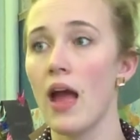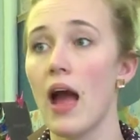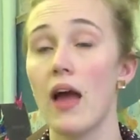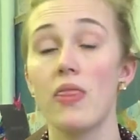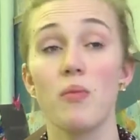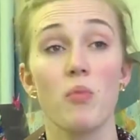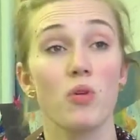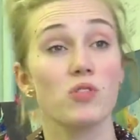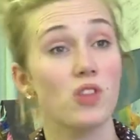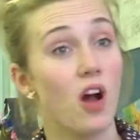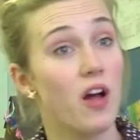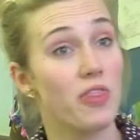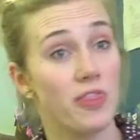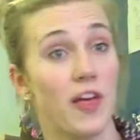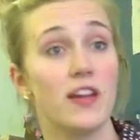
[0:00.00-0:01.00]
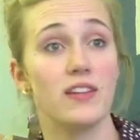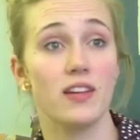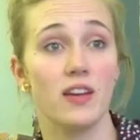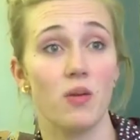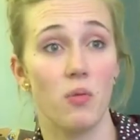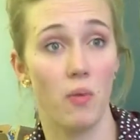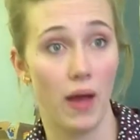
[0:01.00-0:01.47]
and the most
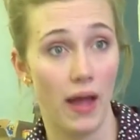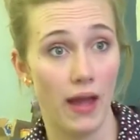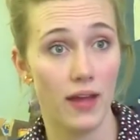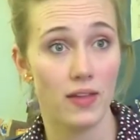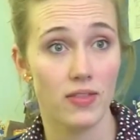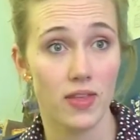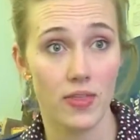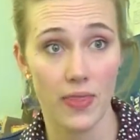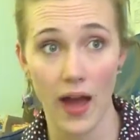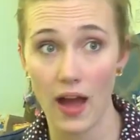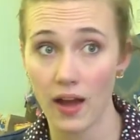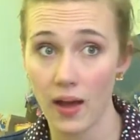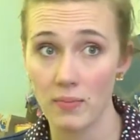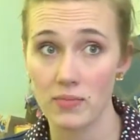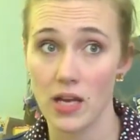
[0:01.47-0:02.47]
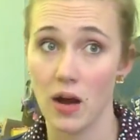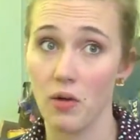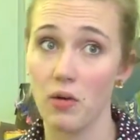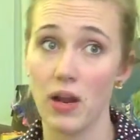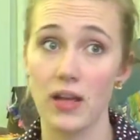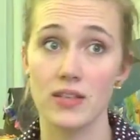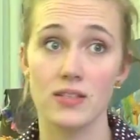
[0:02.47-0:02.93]
authentic way that comes
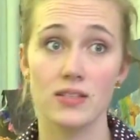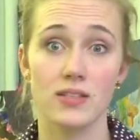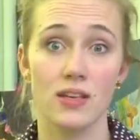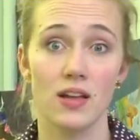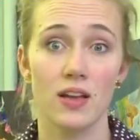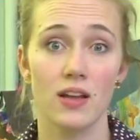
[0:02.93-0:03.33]
out is,